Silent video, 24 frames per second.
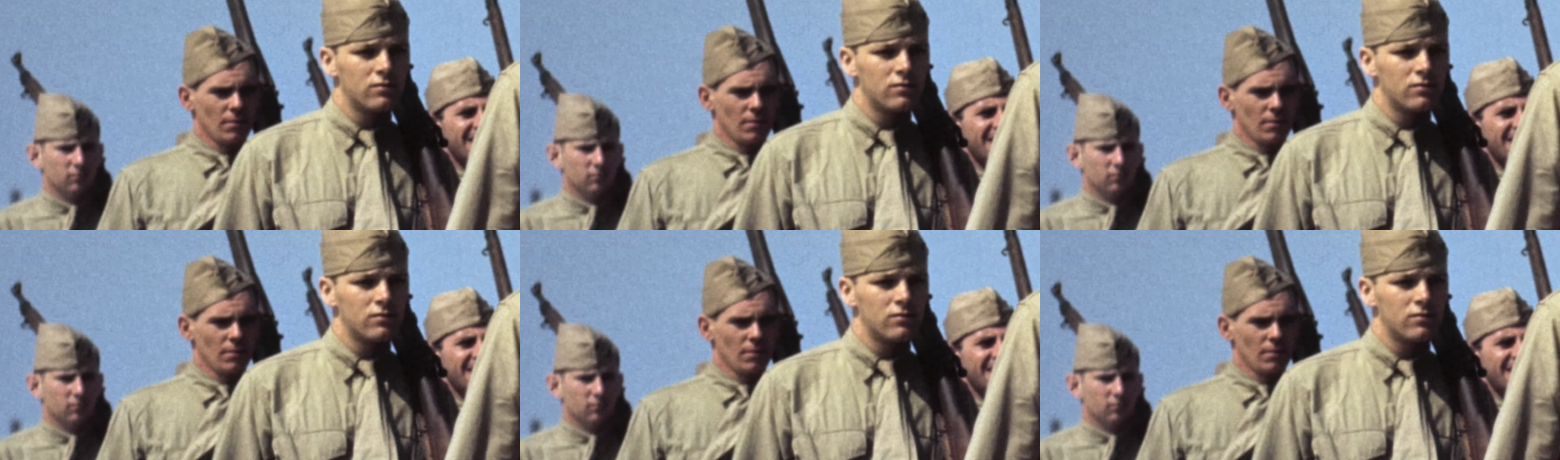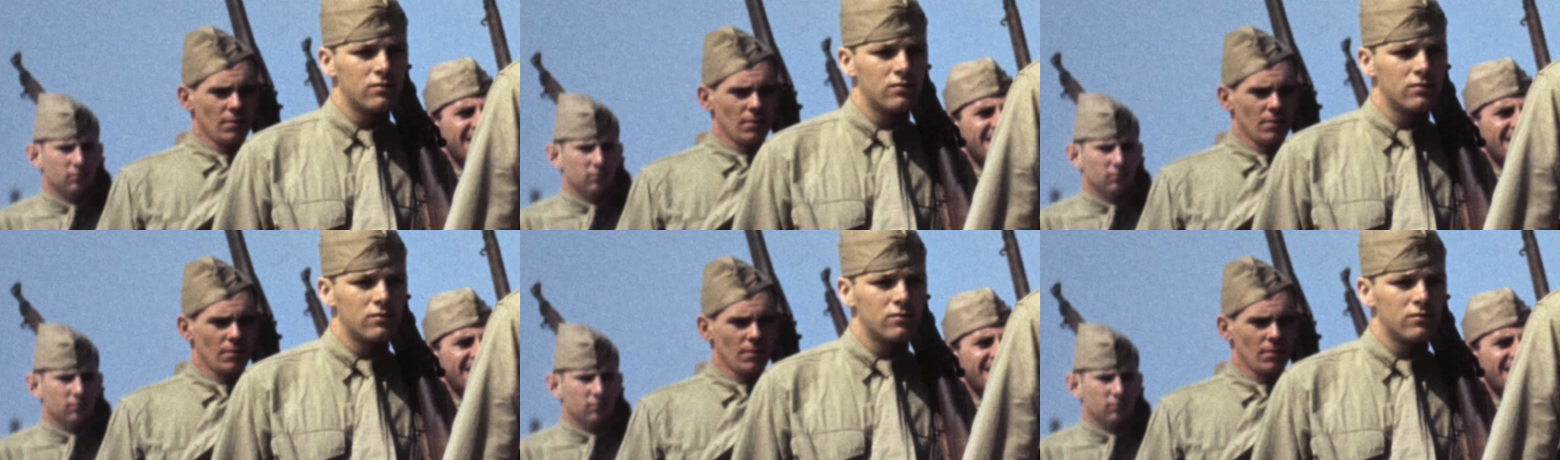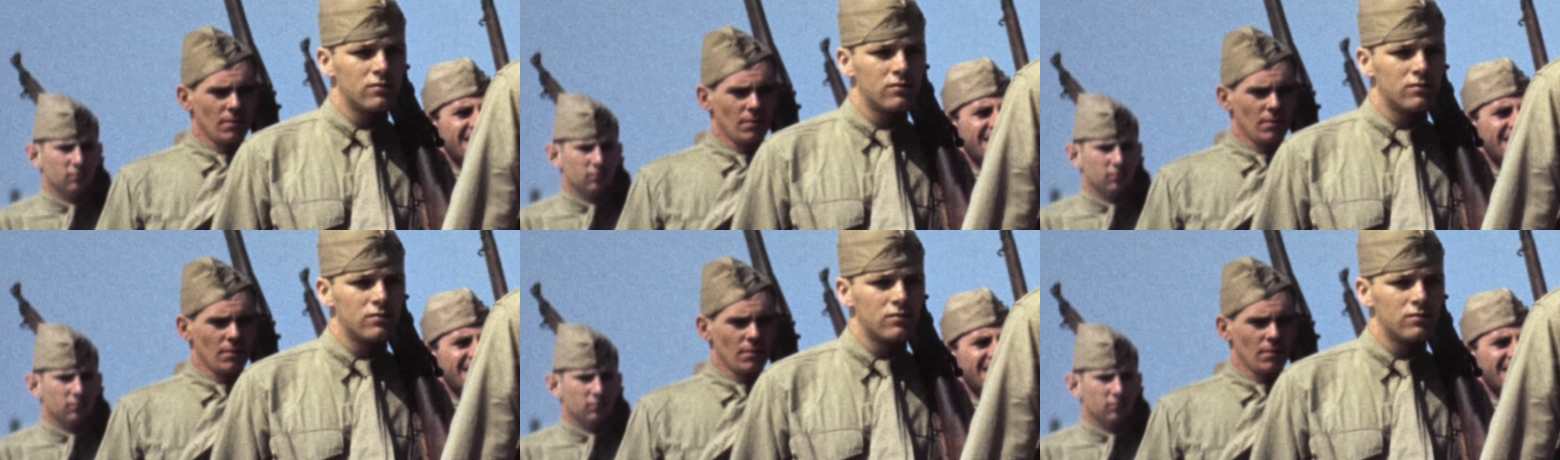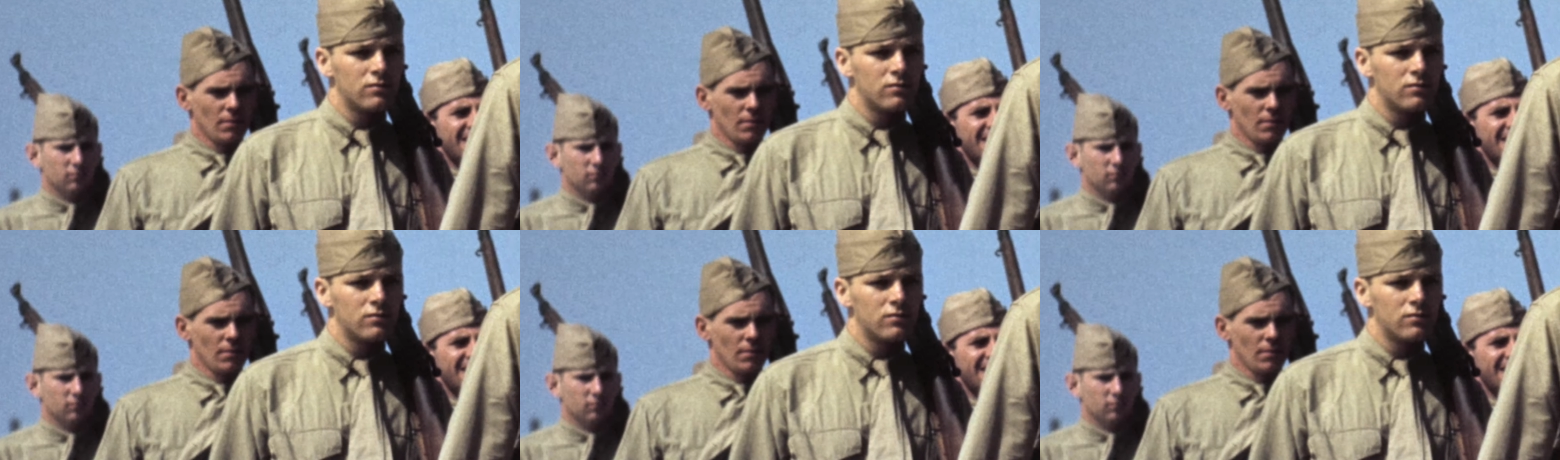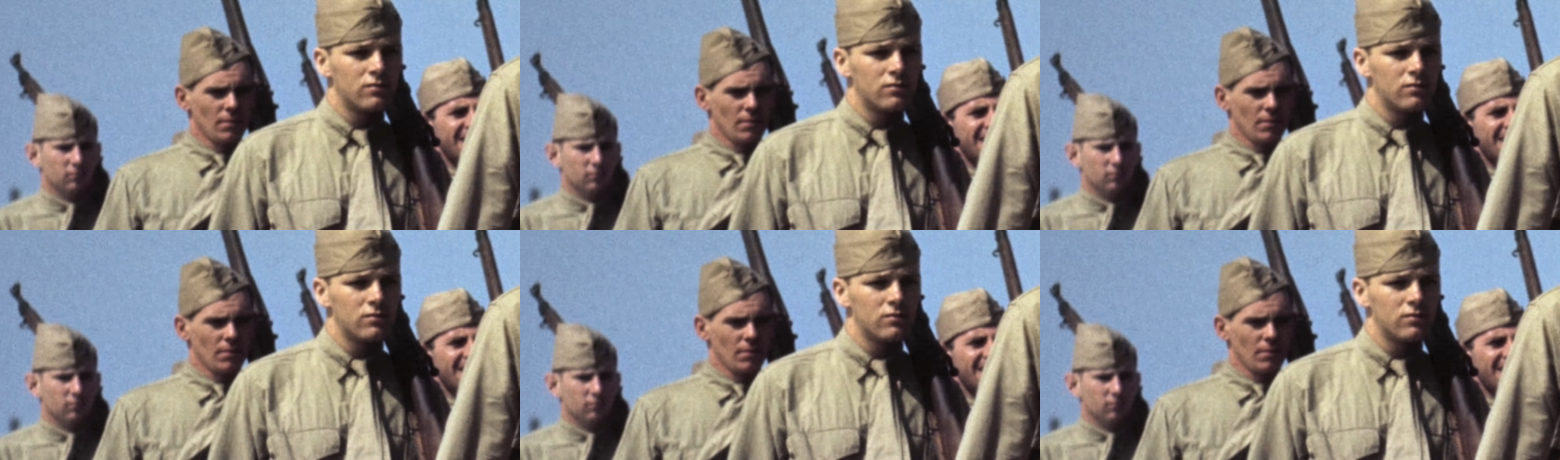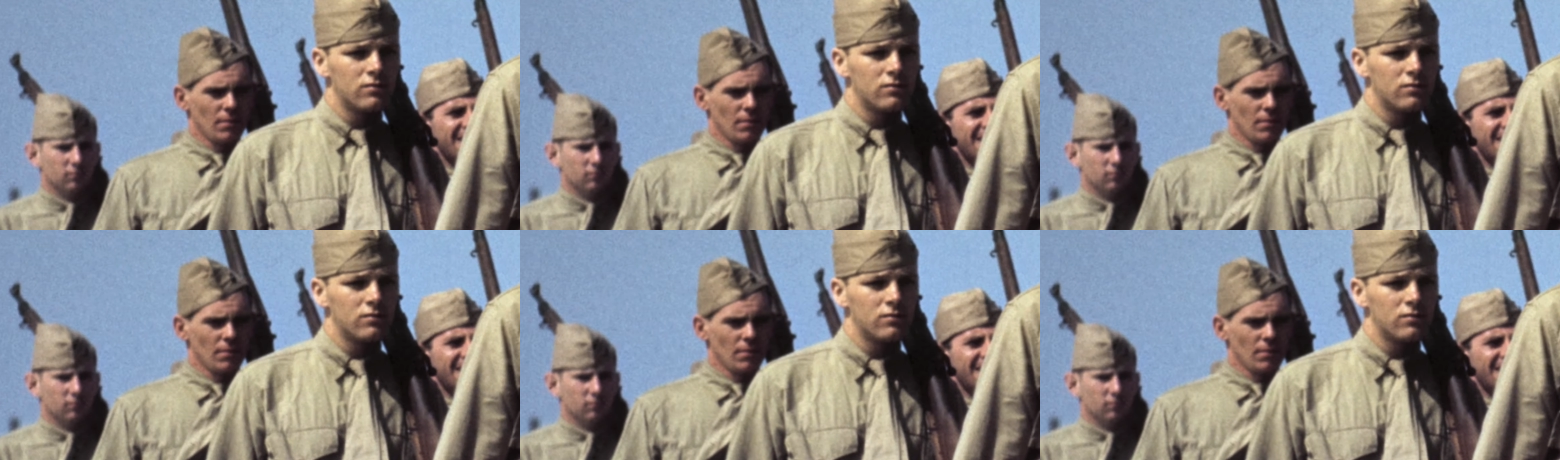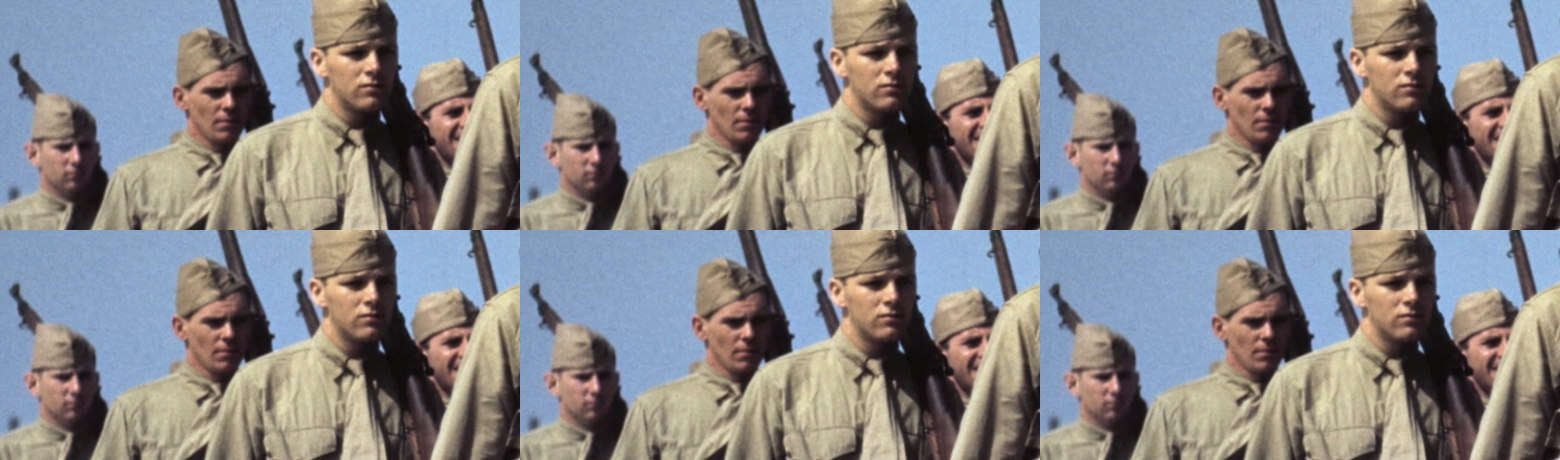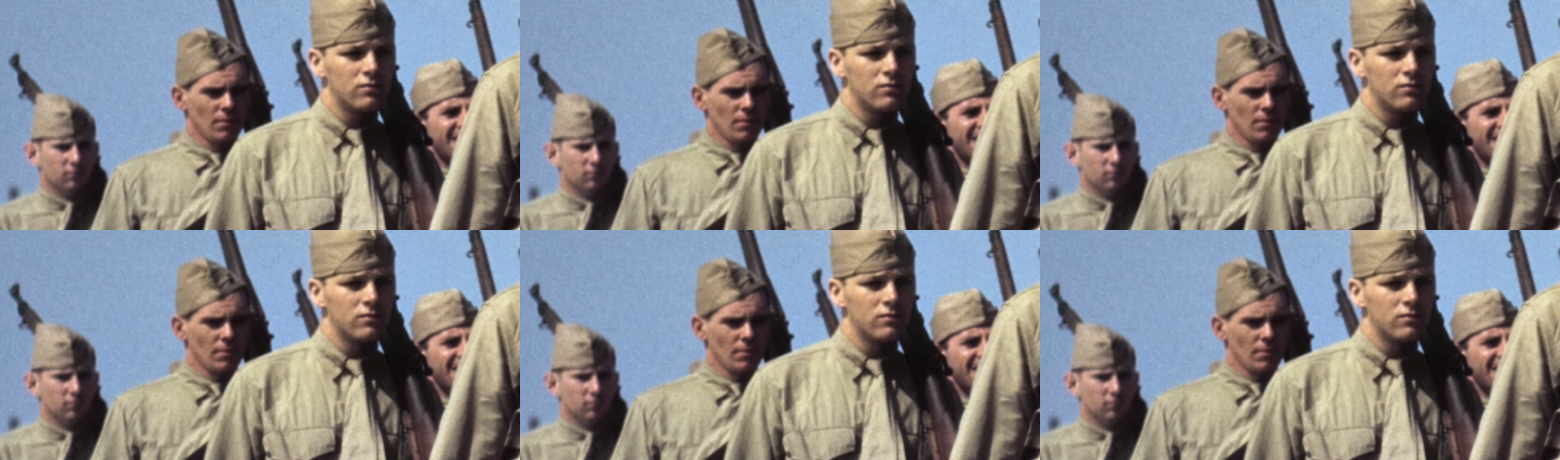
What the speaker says: Nothing is said.